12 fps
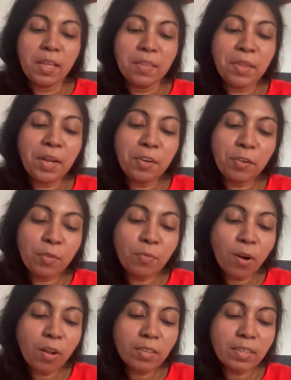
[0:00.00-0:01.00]
then
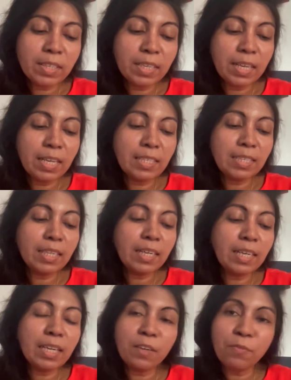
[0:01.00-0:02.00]
revolt against the
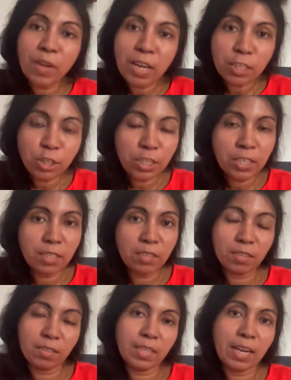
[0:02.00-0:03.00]
conventional
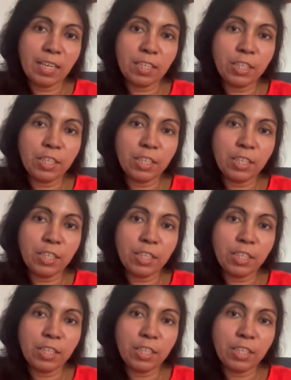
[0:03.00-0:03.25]
society.